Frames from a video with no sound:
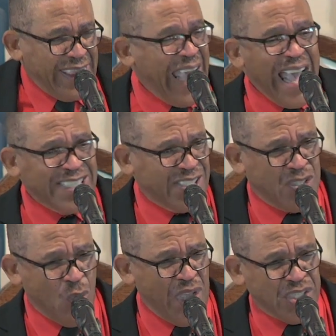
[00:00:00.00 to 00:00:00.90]
That's
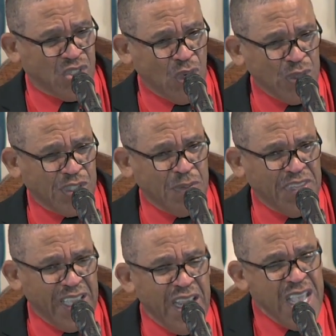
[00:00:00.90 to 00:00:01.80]
the way Joseph
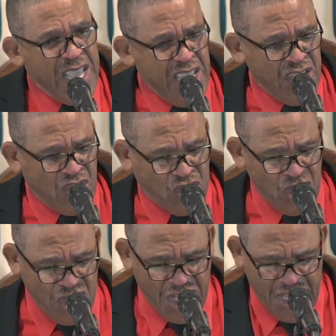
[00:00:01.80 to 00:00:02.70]
did. He
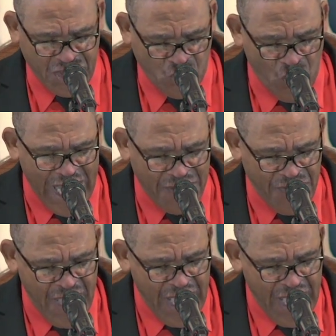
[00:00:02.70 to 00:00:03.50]
took his wife